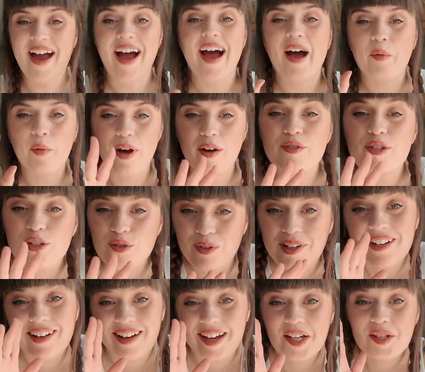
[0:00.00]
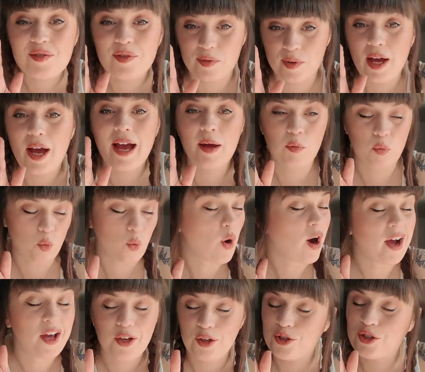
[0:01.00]
And what I've just realised, and
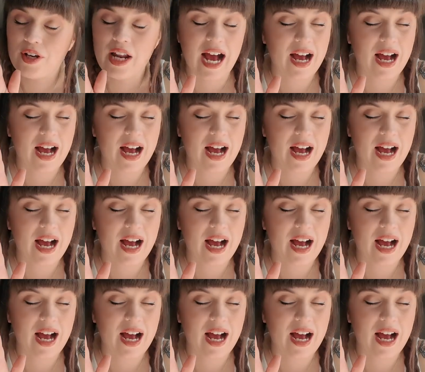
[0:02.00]
why you should